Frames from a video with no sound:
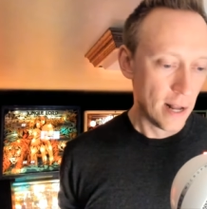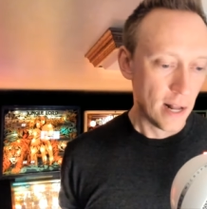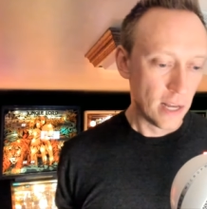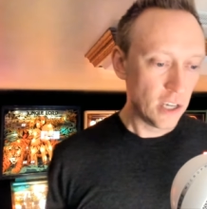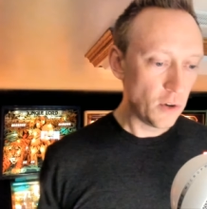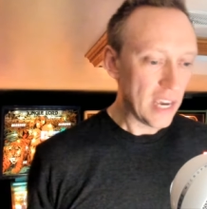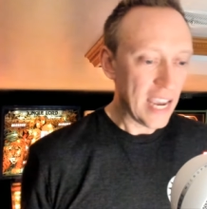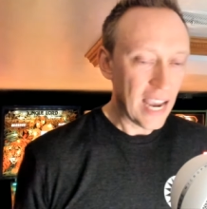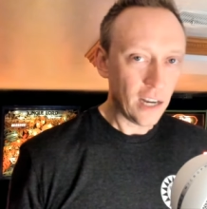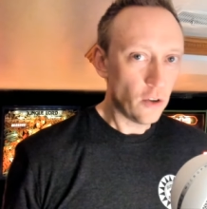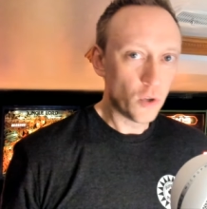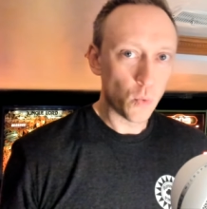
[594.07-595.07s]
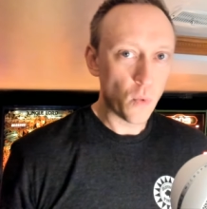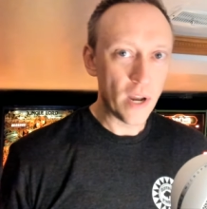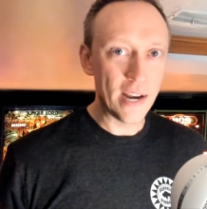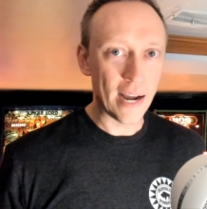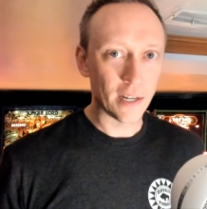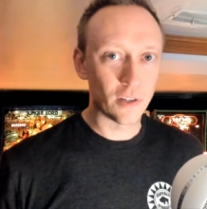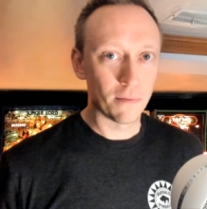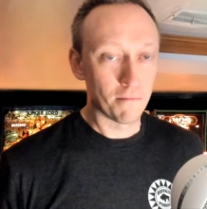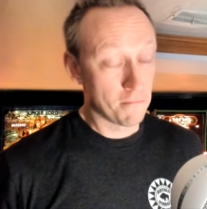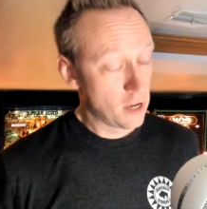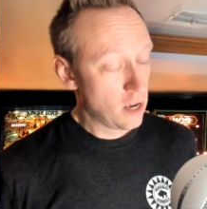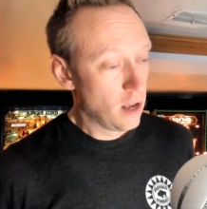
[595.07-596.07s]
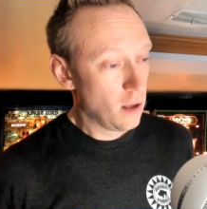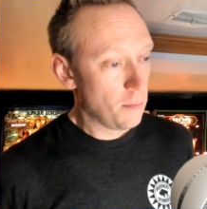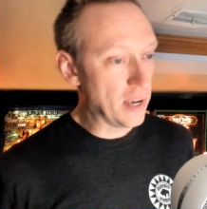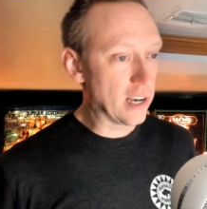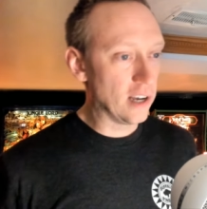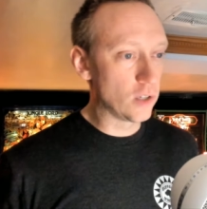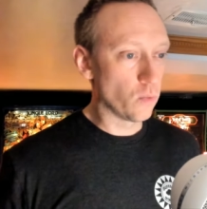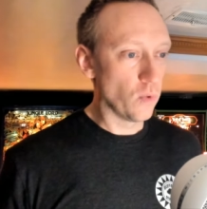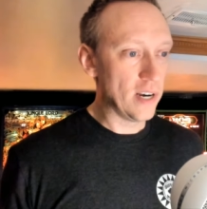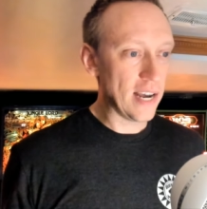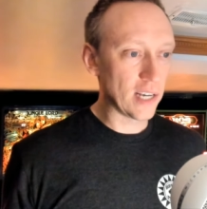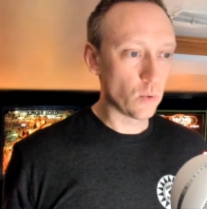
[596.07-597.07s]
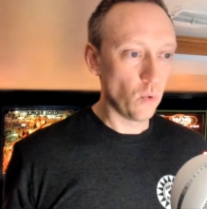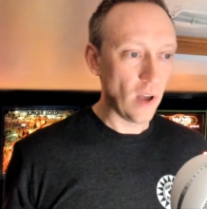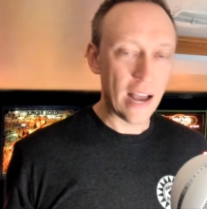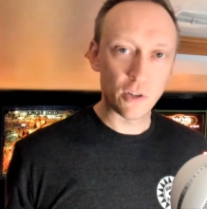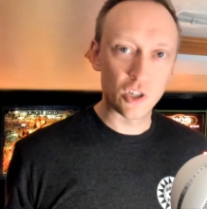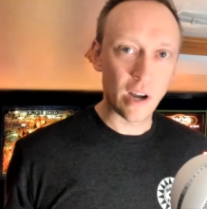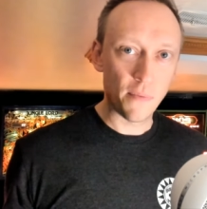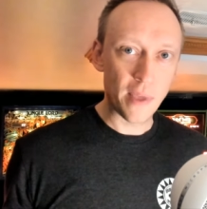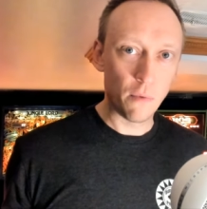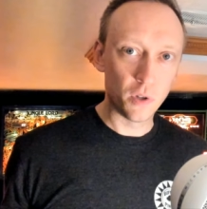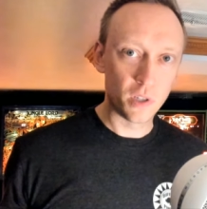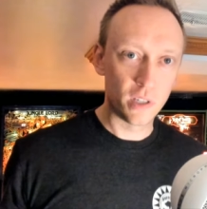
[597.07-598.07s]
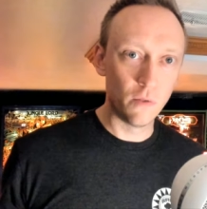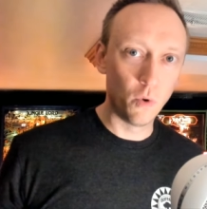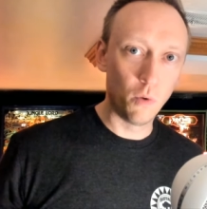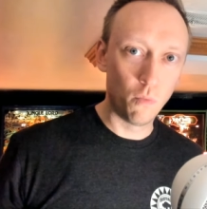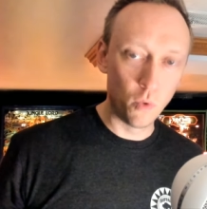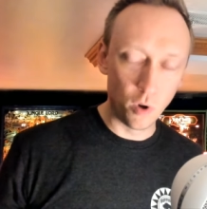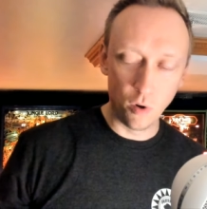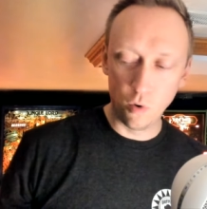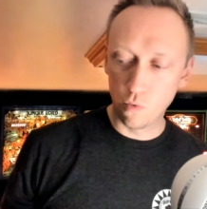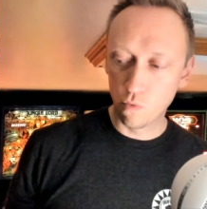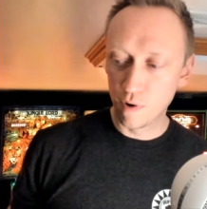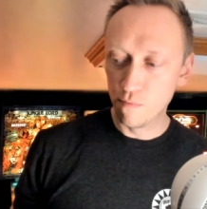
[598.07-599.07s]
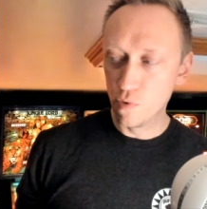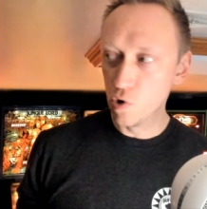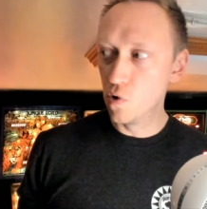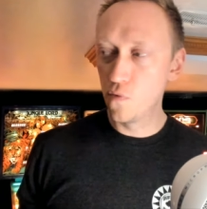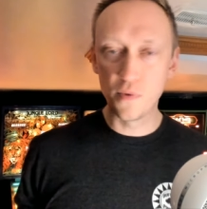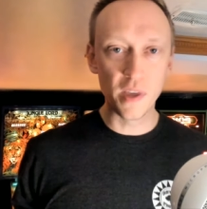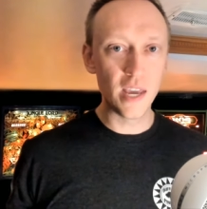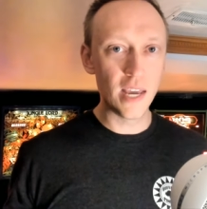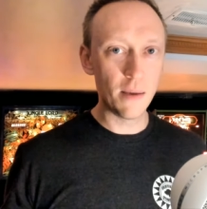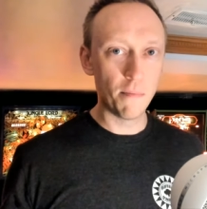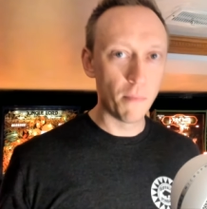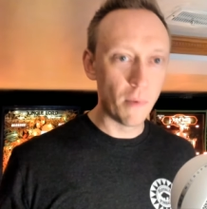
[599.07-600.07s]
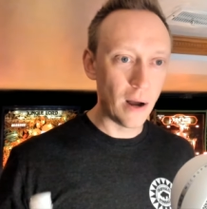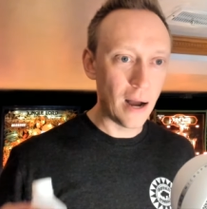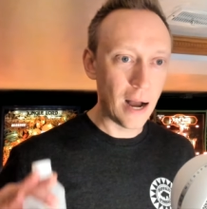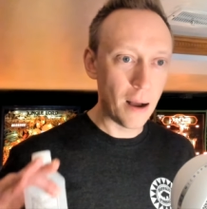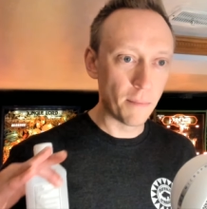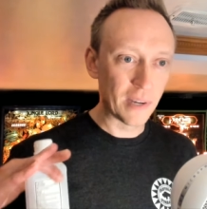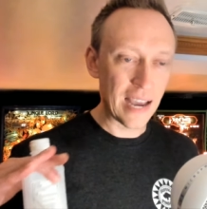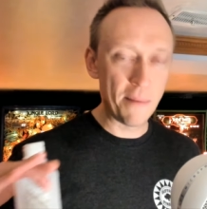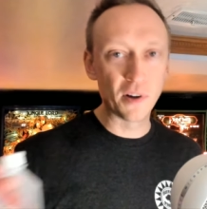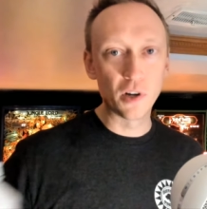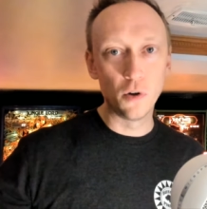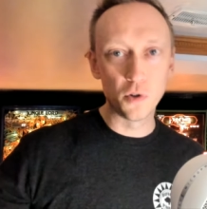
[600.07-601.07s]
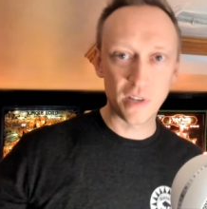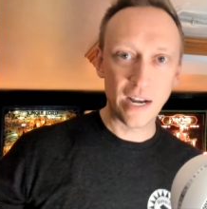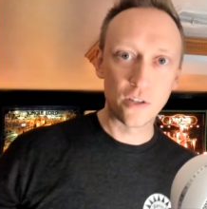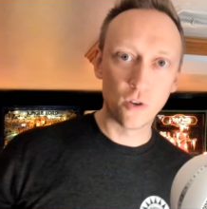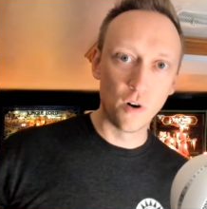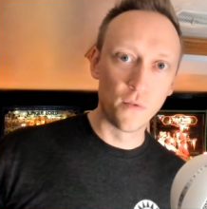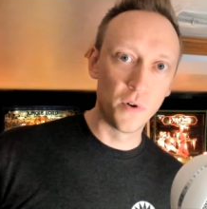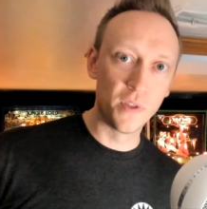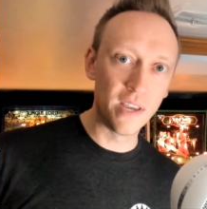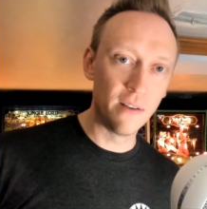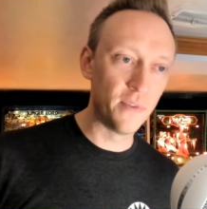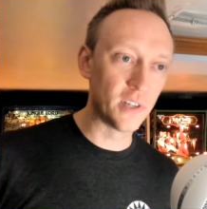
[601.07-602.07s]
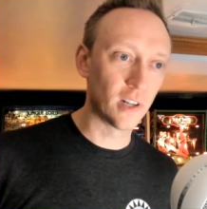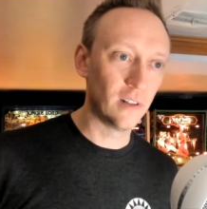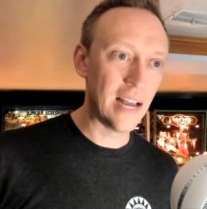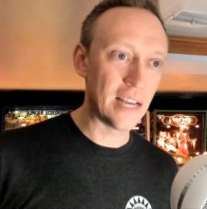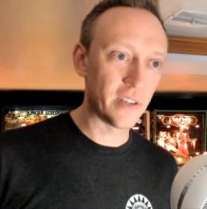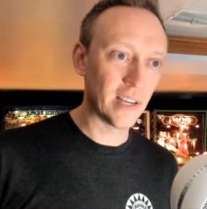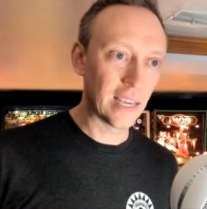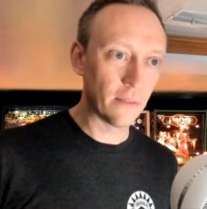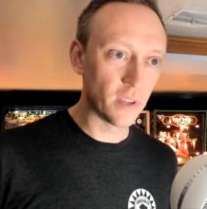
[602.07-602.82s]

you can't use Windex, because Windex will have stuff that will remove the chemicals that's over the Invisiglass that gives it